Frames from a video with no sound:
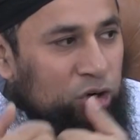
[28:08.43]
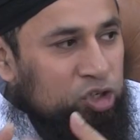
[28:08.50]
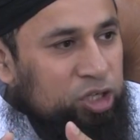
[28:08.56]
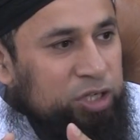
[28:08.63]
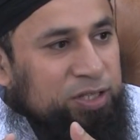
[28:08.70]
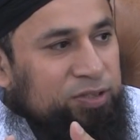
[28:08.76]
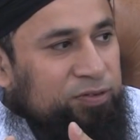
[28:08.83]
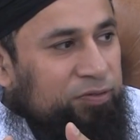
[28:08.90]

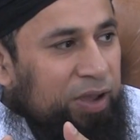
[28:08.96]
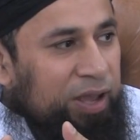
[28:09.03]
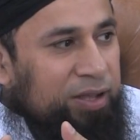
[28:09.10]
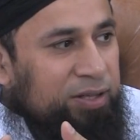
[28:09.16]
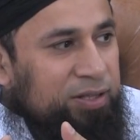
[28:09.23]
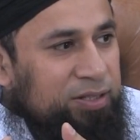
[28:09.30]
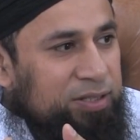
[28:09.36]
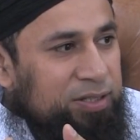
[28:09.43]
washed his
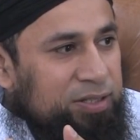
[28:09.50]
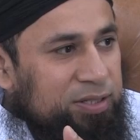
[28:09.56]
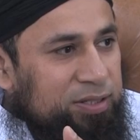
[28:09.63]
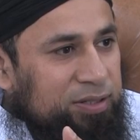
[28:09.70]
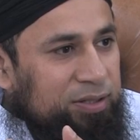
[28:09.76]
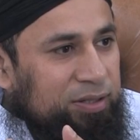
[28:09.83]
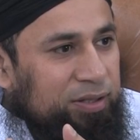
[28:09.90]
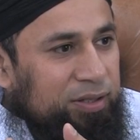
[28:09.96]

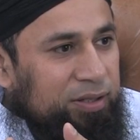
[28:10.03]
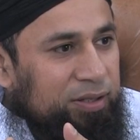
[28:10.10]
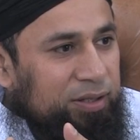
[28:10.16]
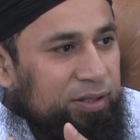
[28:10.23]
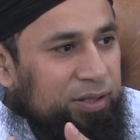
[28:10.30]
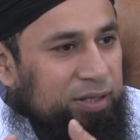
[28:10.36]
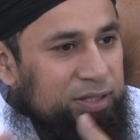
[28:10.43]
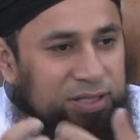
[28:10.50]
face,
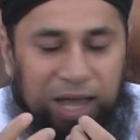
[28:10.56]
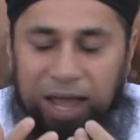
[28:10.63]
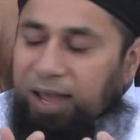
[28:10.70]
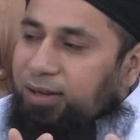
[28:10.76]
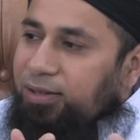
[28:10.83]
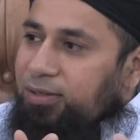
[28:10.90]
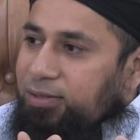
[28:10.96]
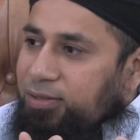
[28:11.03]
his
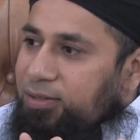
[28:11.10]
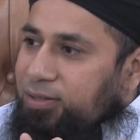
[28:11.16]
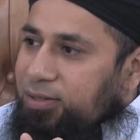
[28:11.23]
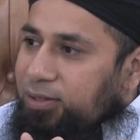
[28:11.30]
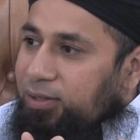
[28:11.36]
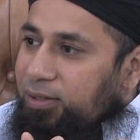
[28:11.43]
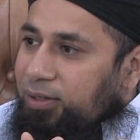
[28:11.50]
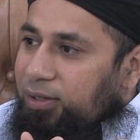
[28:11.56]

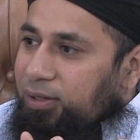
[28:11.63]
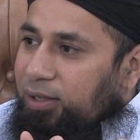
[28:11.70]
hands.